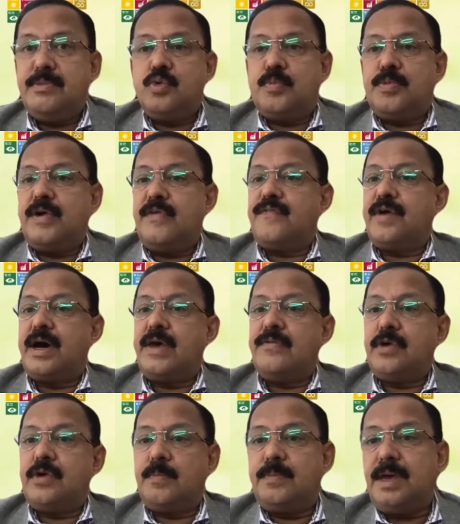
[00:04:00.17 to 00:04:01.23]
2.5
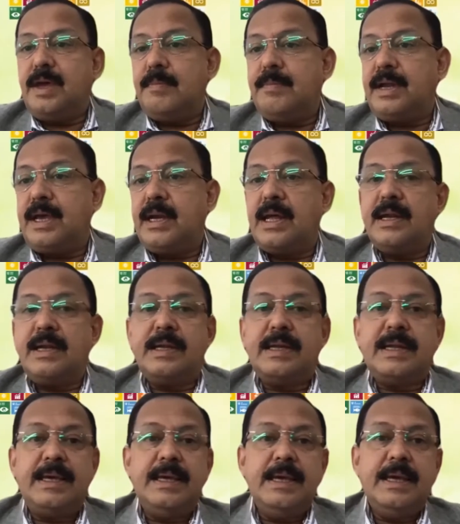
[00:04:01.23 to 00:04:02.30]
or PM 10, and
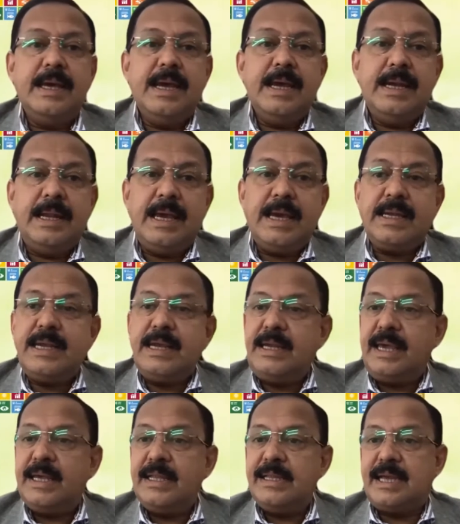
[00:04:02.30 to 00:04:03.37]
they create
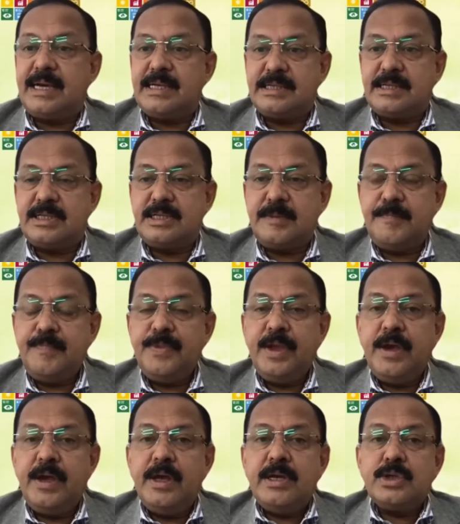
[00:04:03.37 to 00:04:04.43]
health hazards.
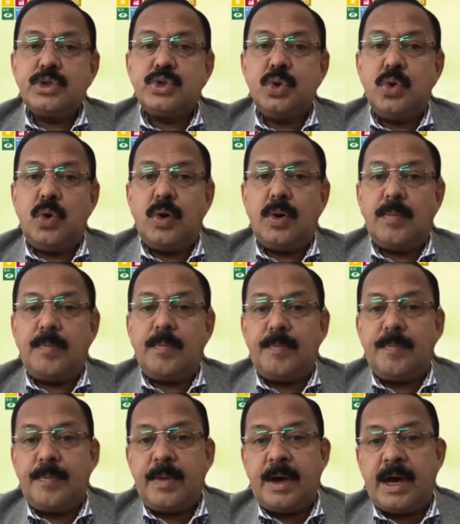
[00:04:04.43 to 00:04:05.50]
So
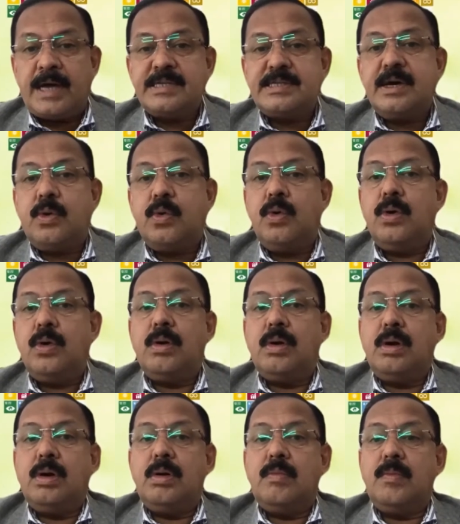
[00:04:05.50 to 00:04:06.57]
as the whole
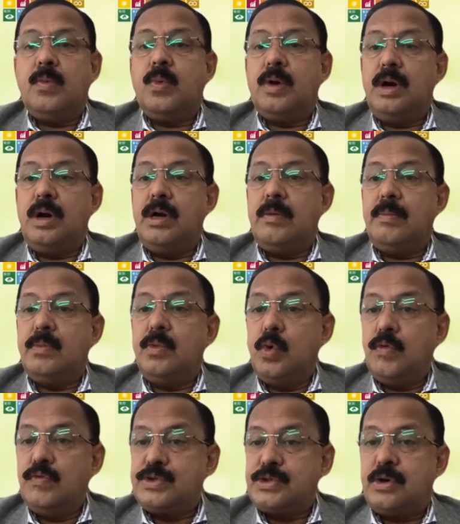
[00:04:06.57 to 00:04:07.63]
world
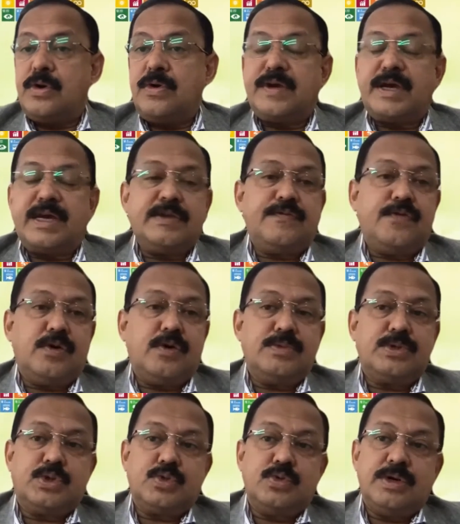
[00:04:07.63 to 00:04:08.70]
moves or
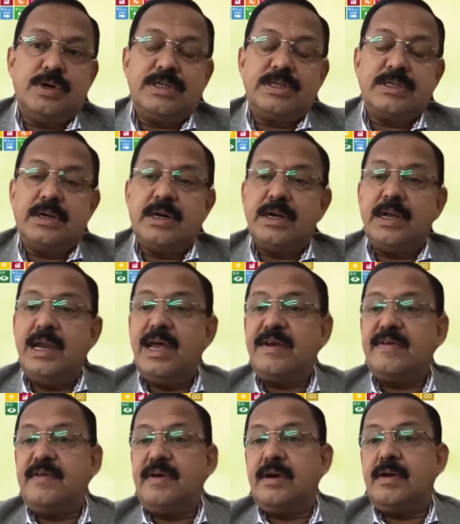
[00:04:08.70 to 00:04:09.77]
transforms towards an
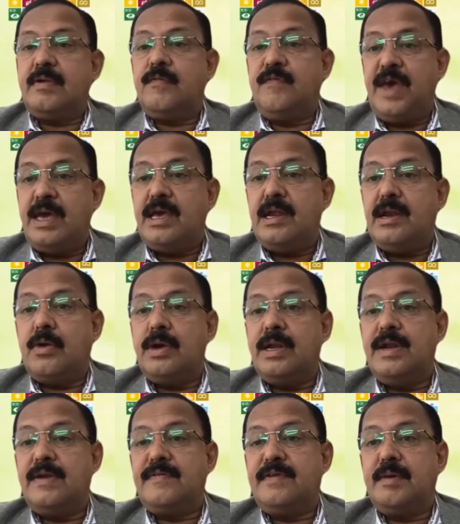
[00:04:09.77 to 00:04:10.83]
electric vehicle or
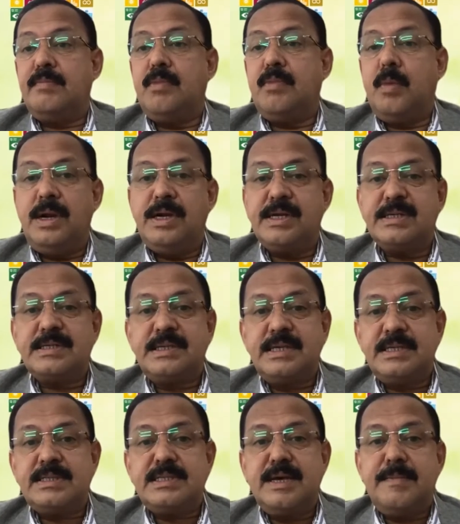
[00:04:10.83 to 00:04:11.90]
electric mobility
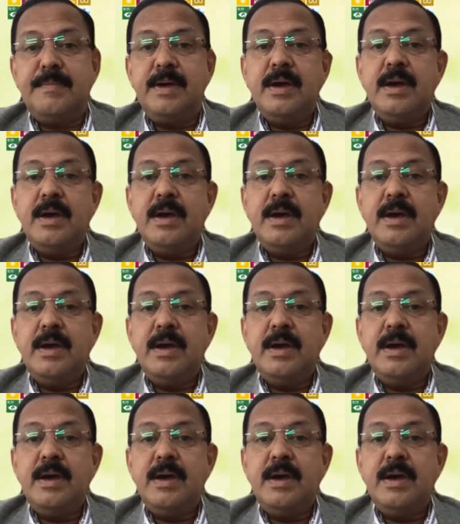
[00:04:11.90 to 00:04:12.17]
system,